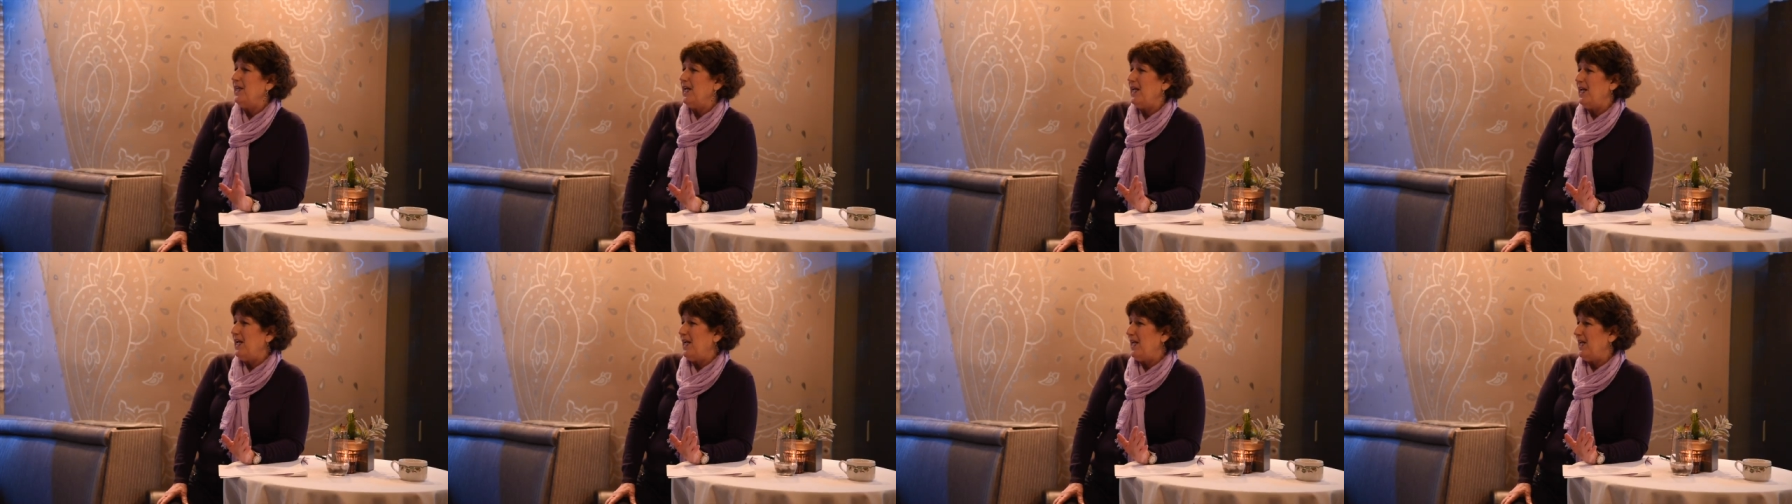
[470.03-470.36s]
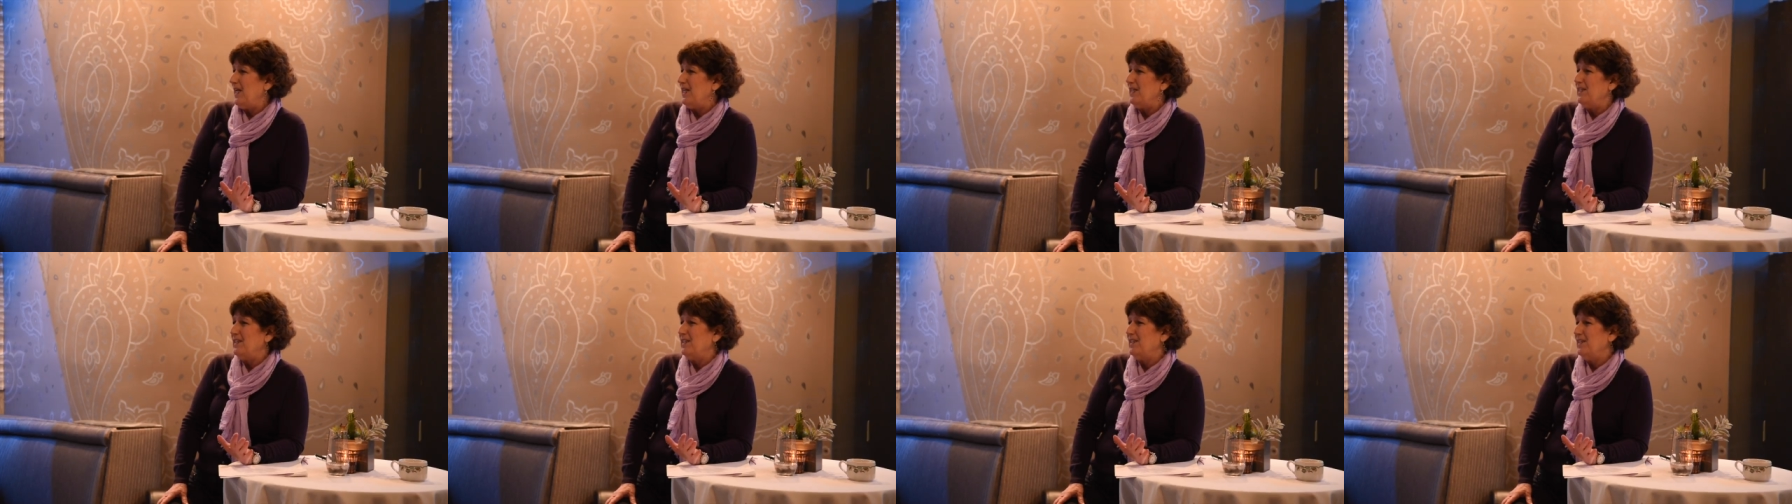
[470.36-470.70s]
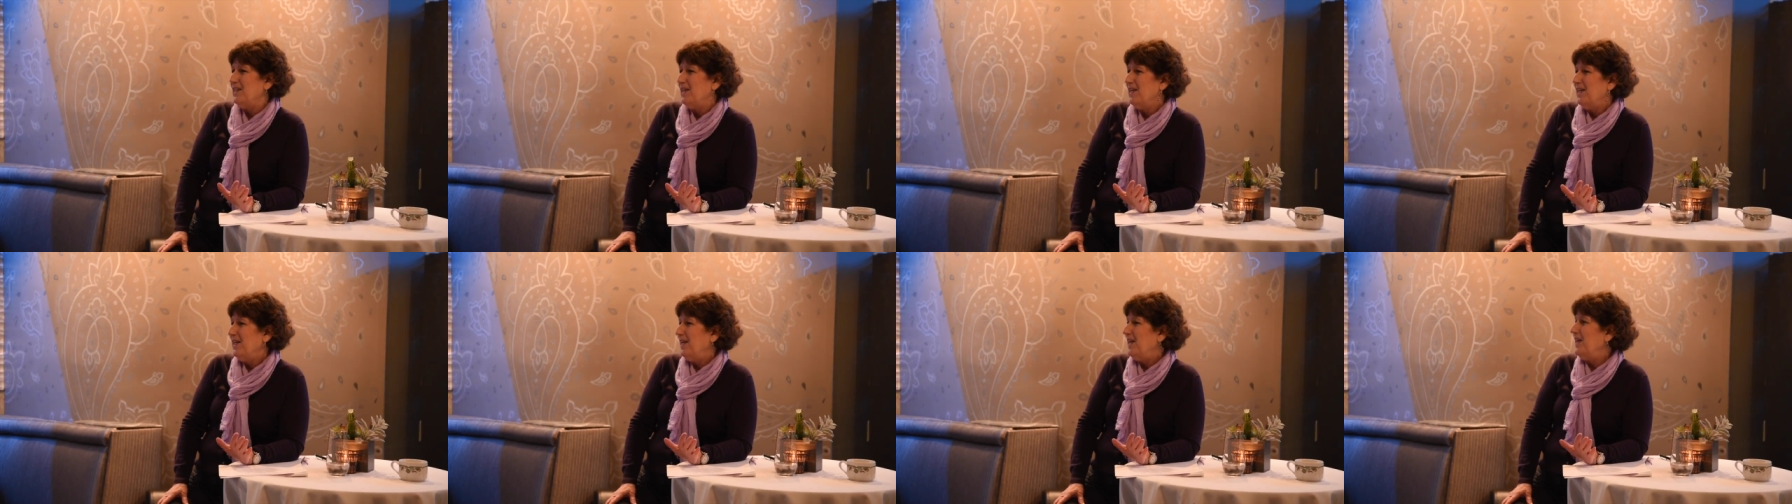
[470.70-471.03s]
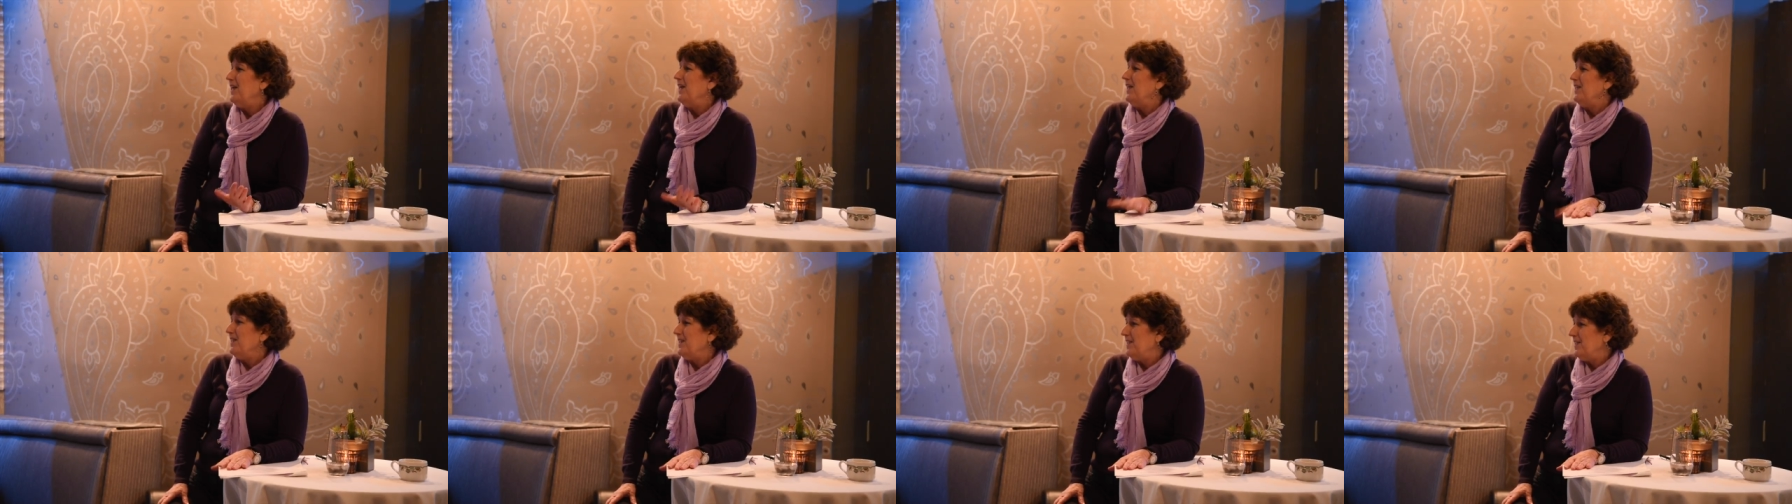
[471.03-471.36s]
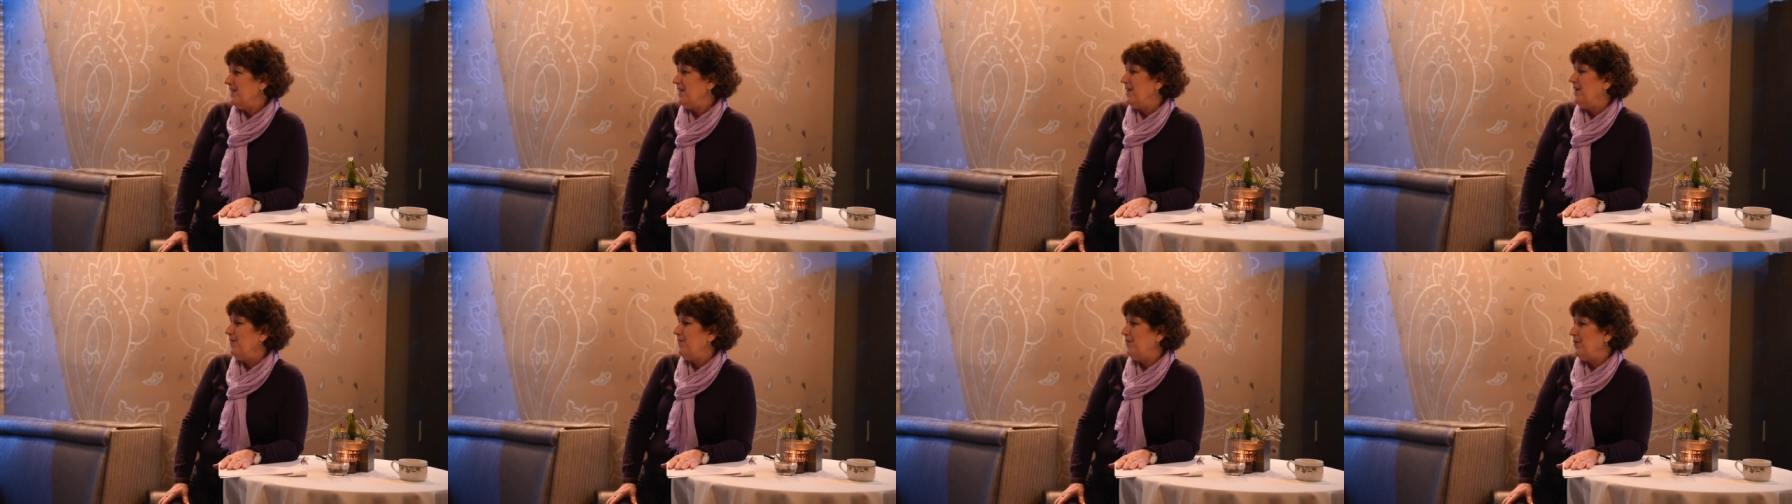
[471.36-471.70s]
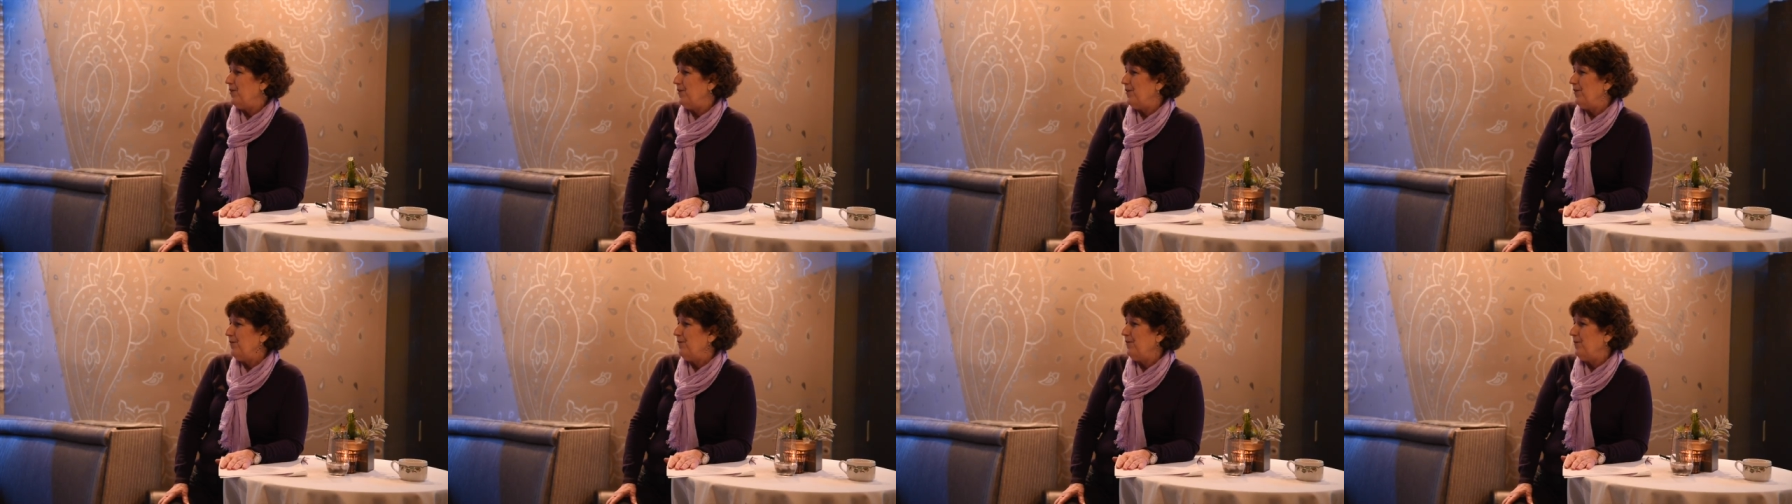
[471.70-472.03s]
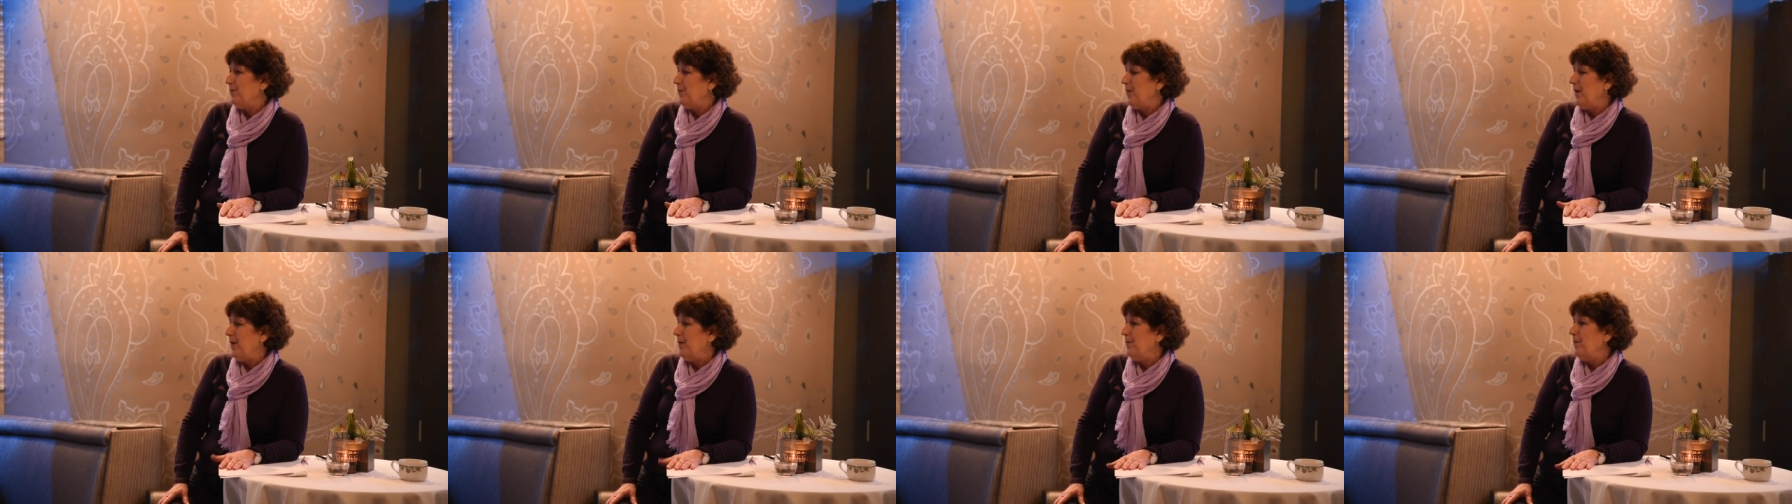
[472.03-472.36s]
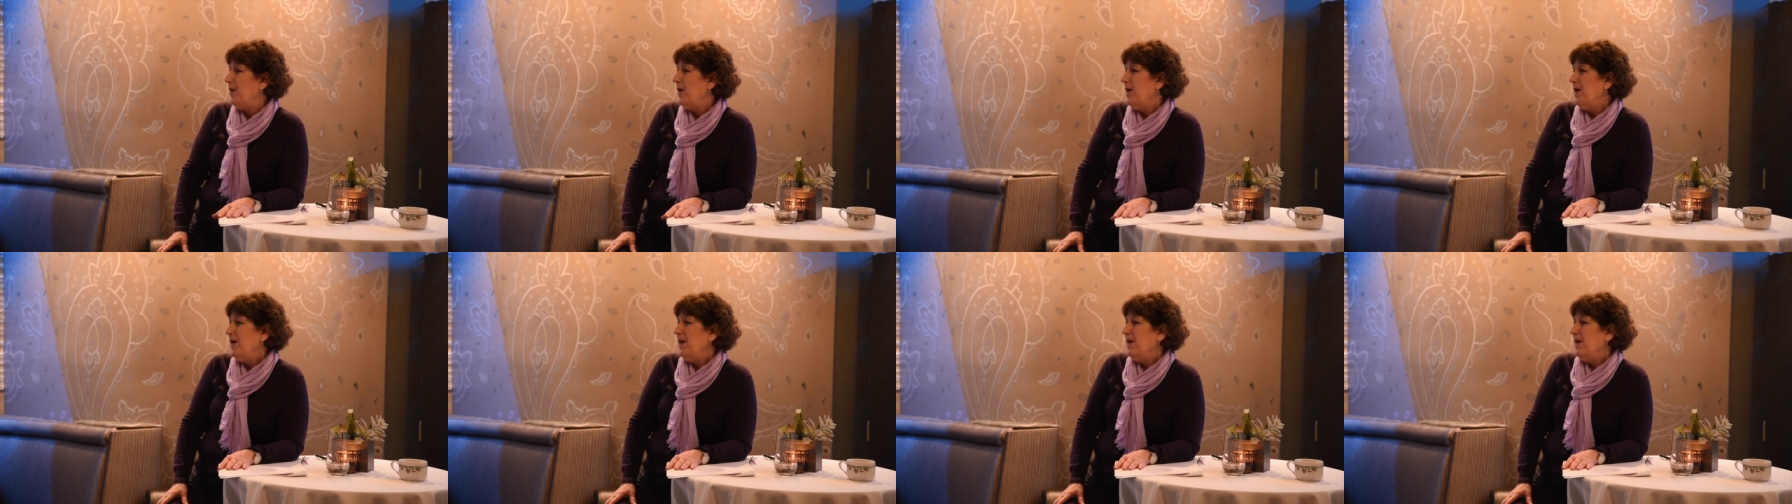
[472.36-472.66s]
days and I still haven't heard from them.